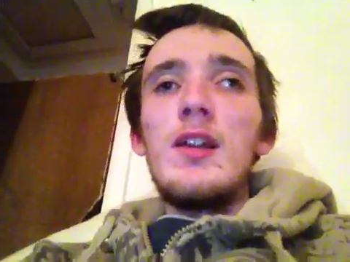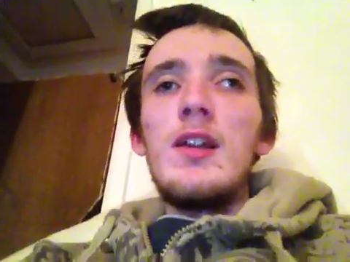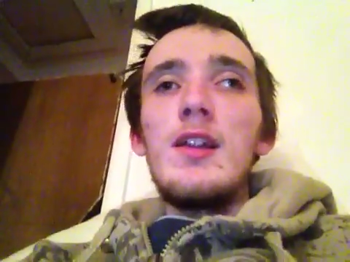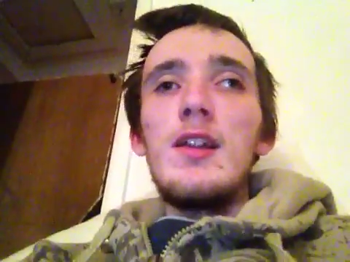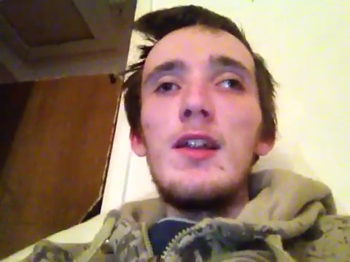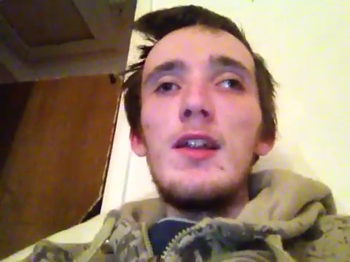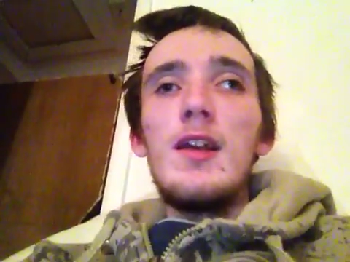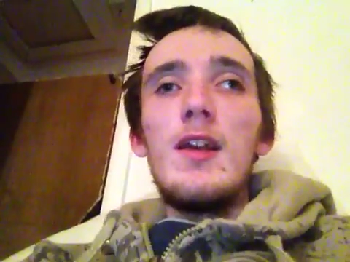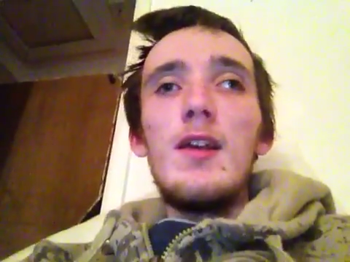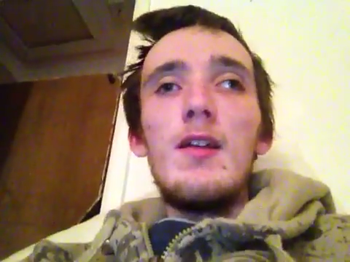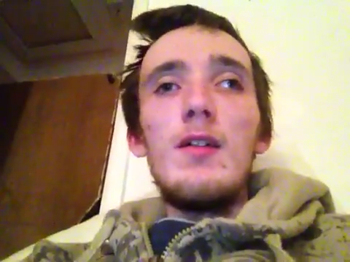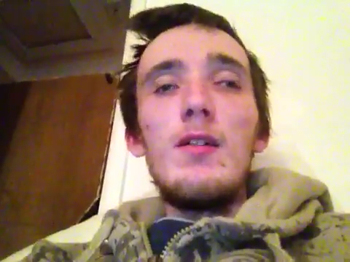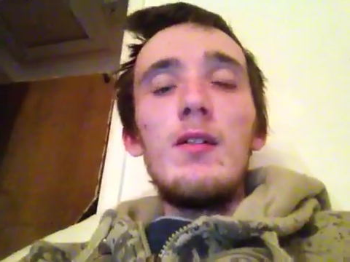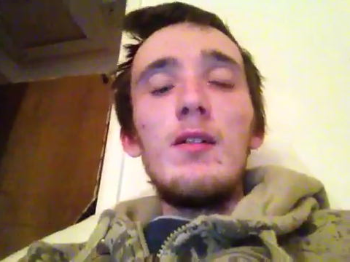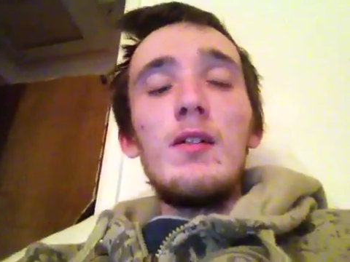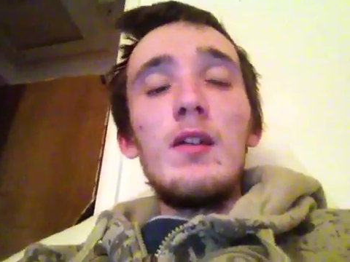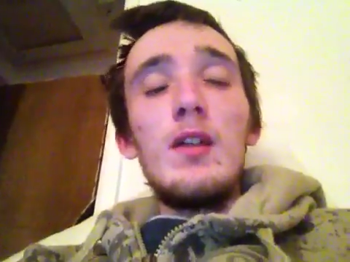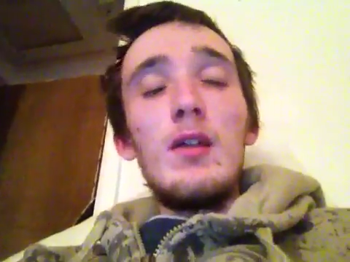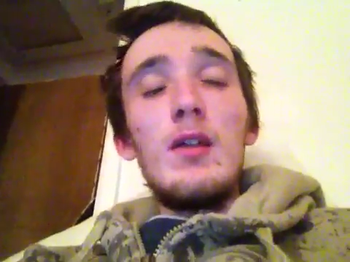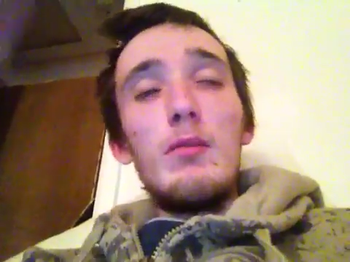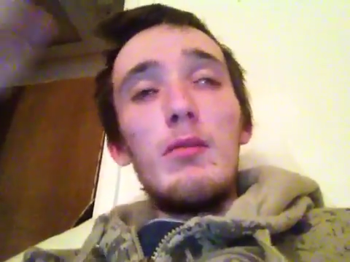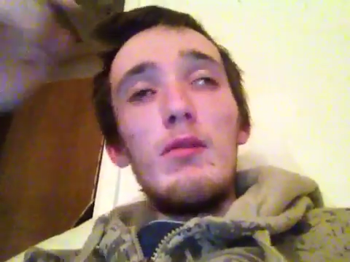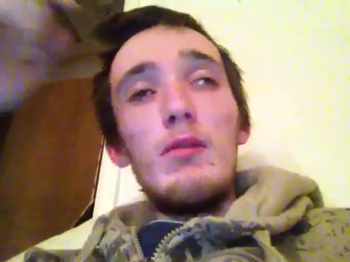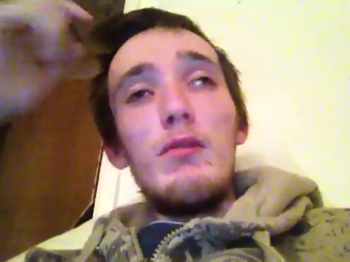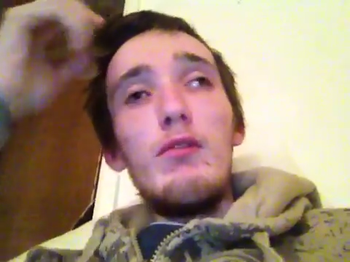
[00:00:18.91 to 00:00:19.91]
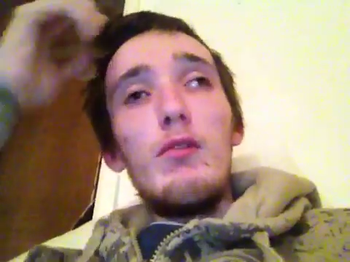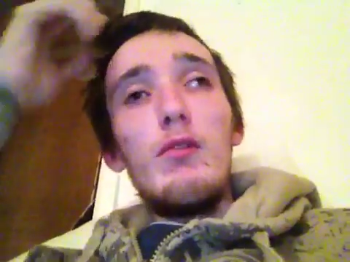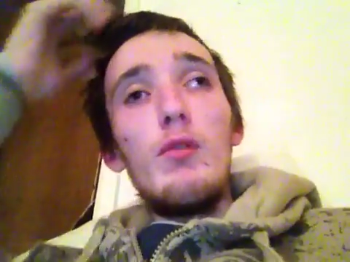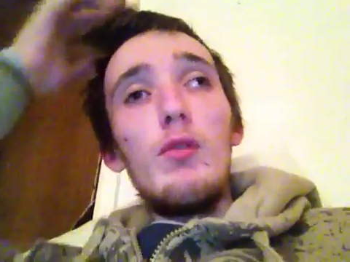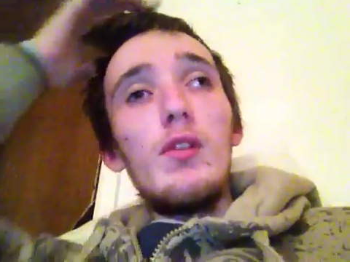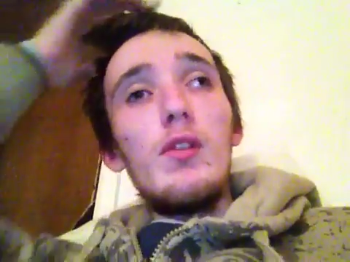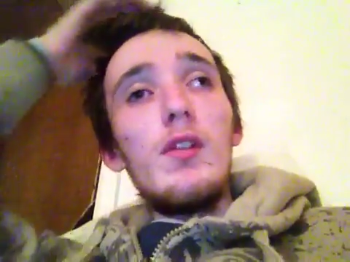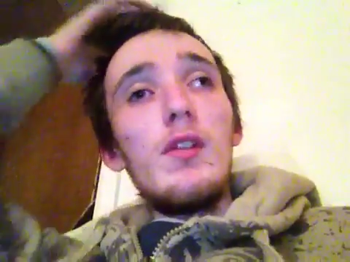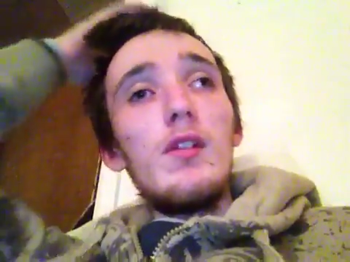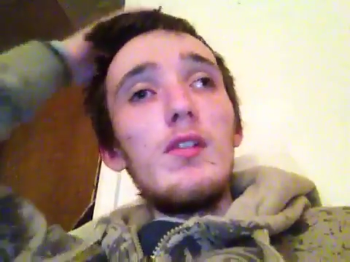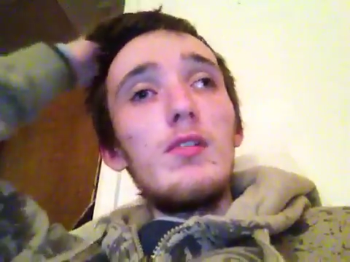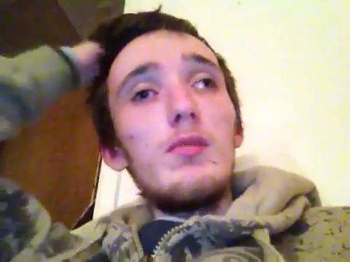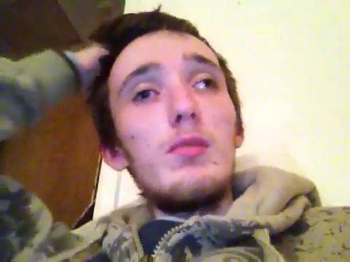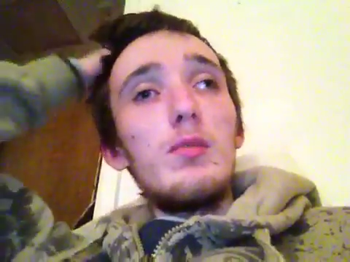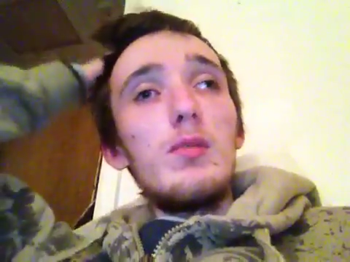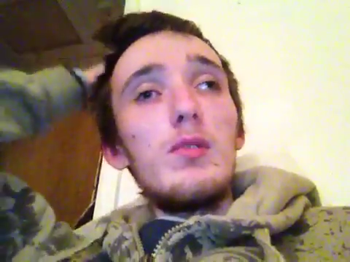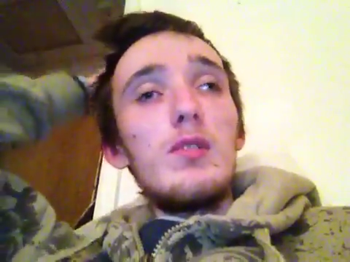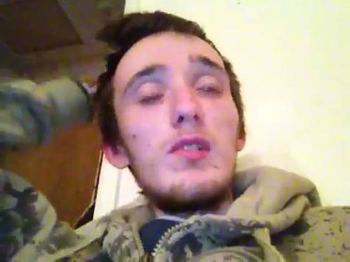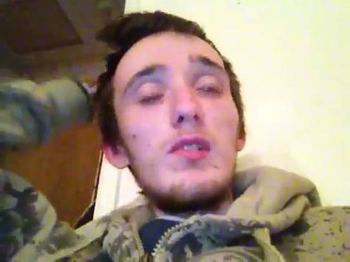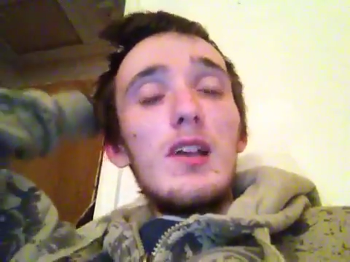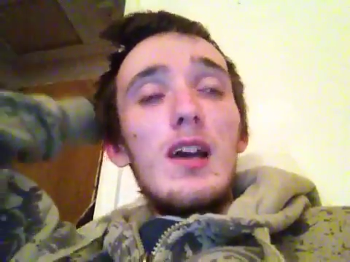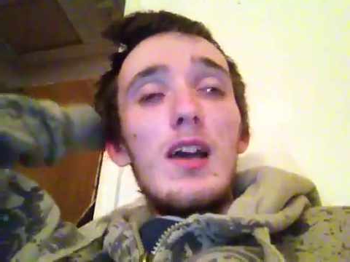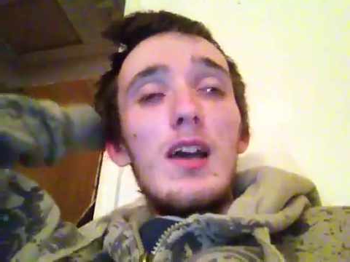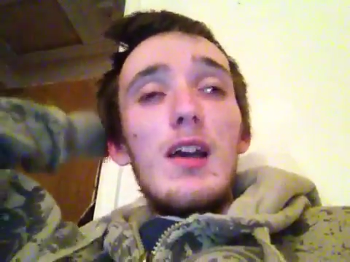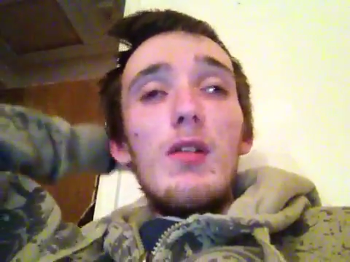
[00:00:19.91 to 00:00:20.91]
Now, before this
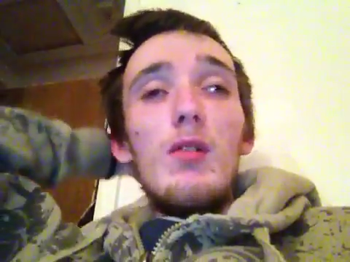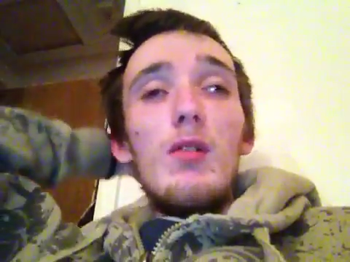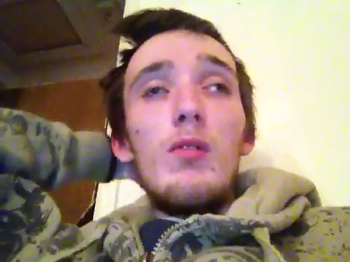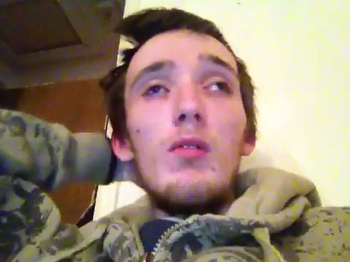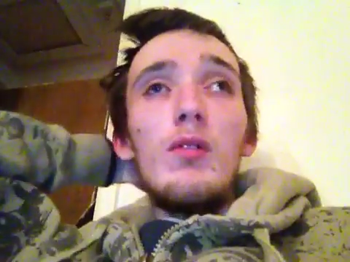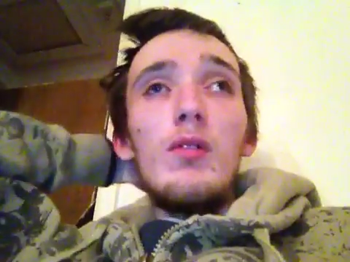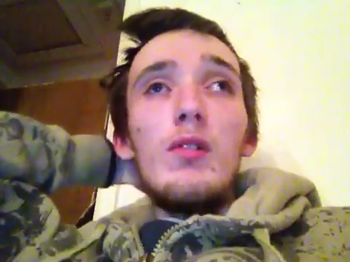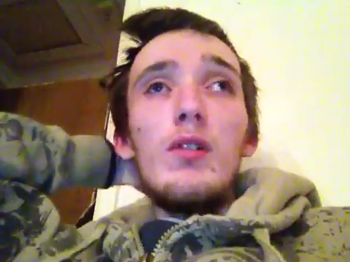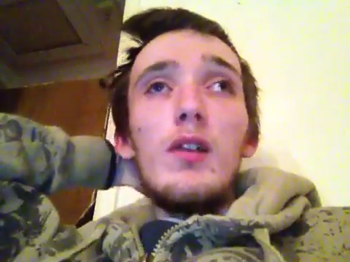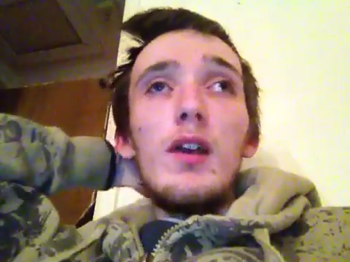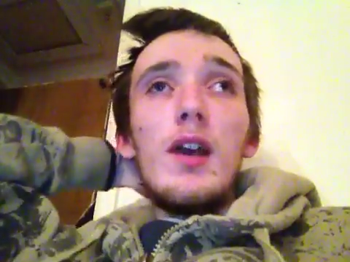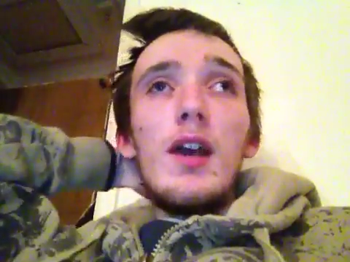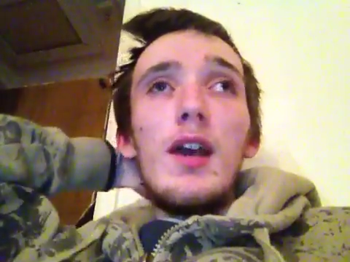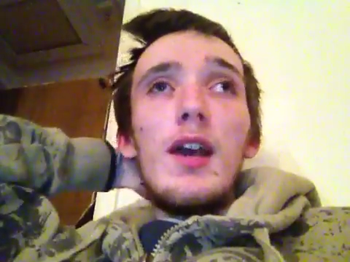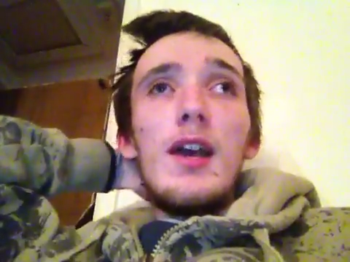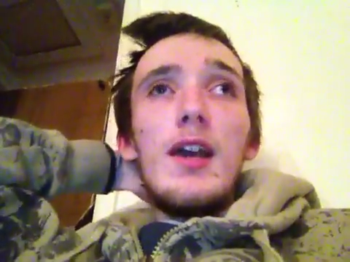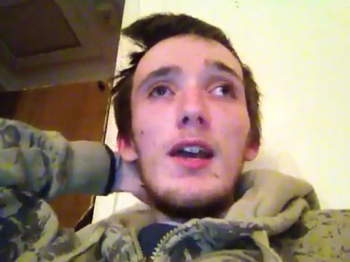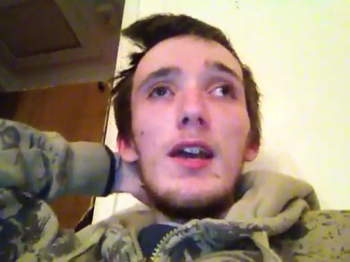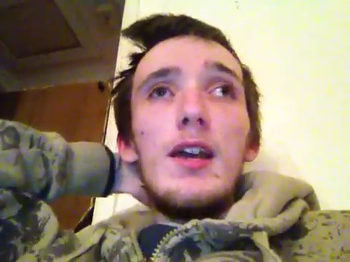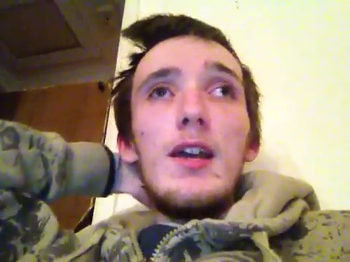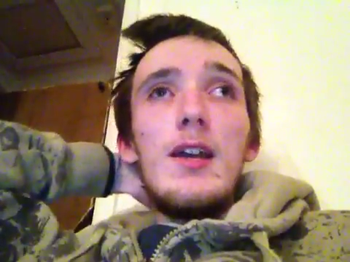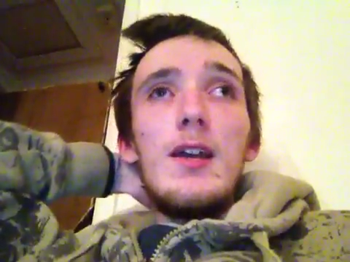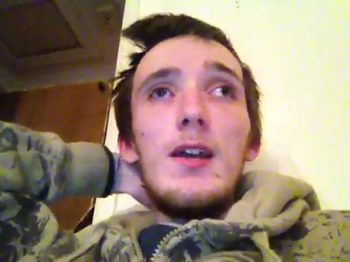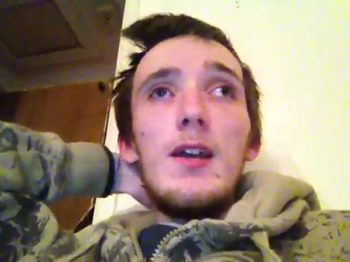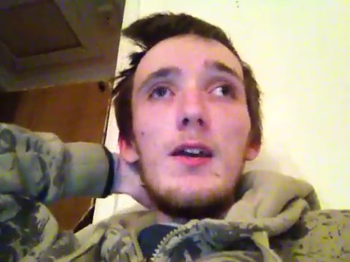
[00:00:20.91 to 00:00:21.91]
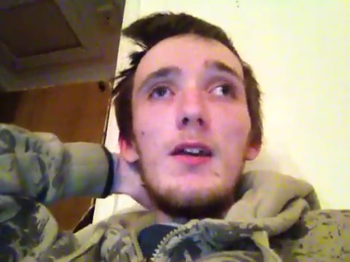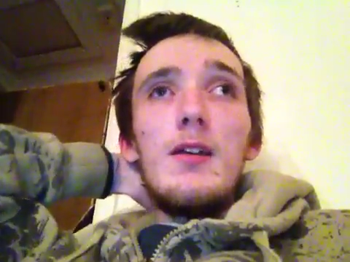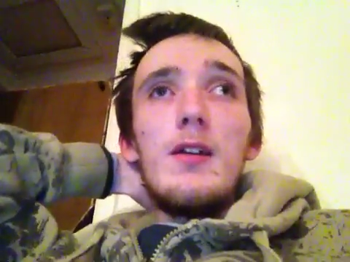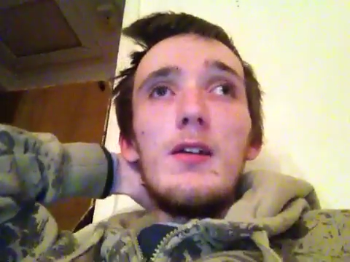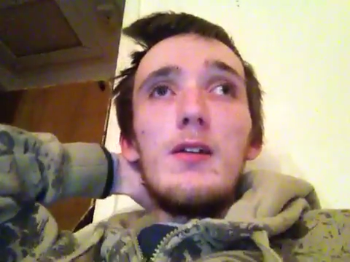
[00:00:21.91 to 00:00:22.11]
was on a